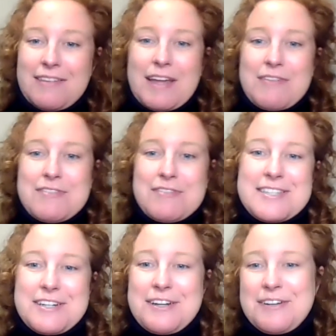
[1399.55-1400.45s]
then they have a
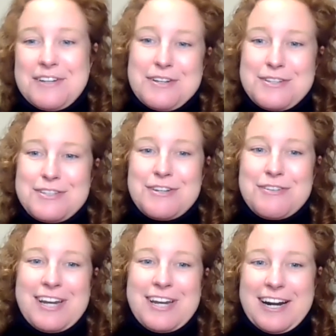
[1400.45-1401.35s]
nice little
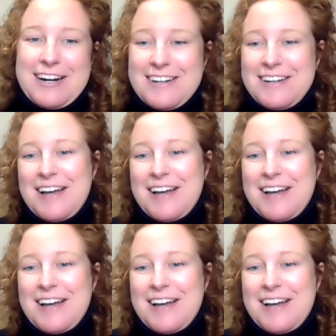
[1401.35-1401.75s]
souvenir